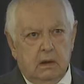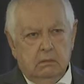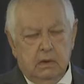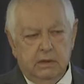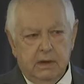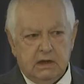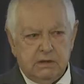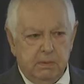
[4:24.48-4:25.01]

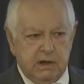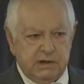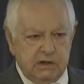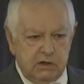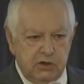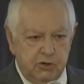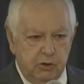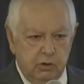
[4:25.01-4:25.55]
with the express
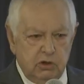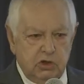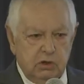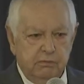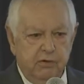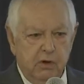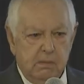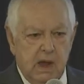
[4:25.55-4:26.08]

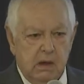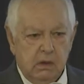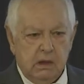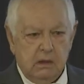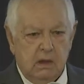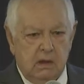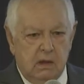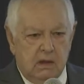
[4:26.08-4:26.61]
instruction from our